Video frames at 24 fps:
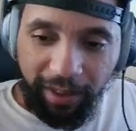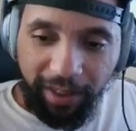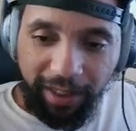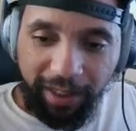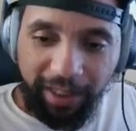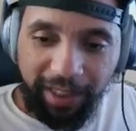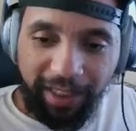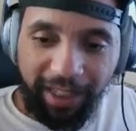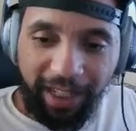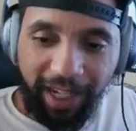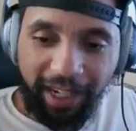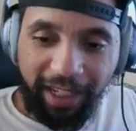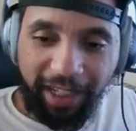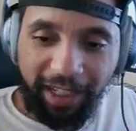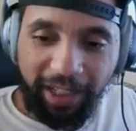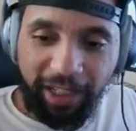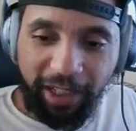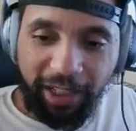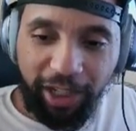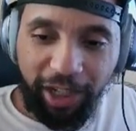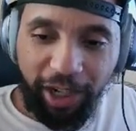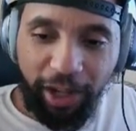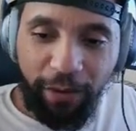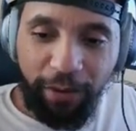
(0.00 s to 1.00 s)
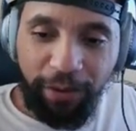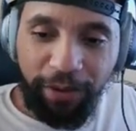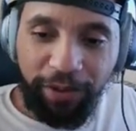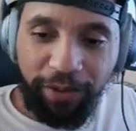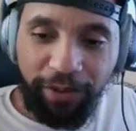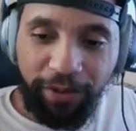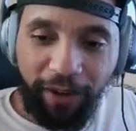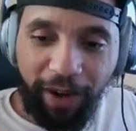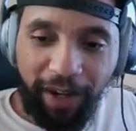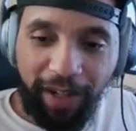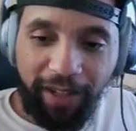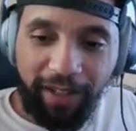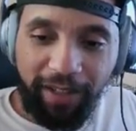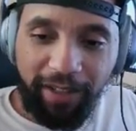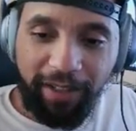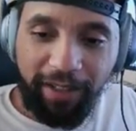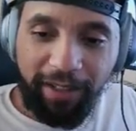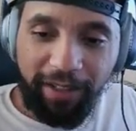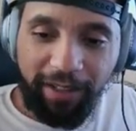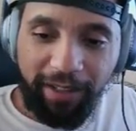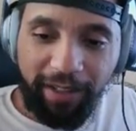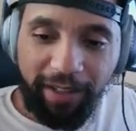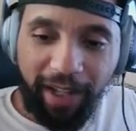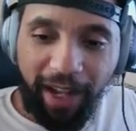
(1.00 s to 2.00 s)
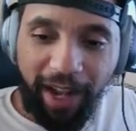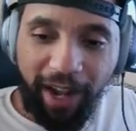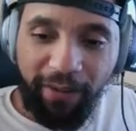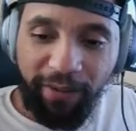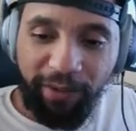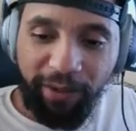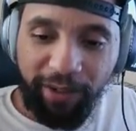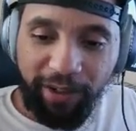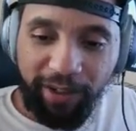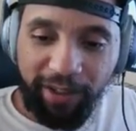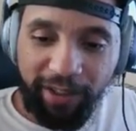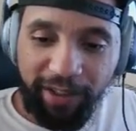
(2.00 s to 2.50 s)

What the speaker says: This is like the slowest fight ever.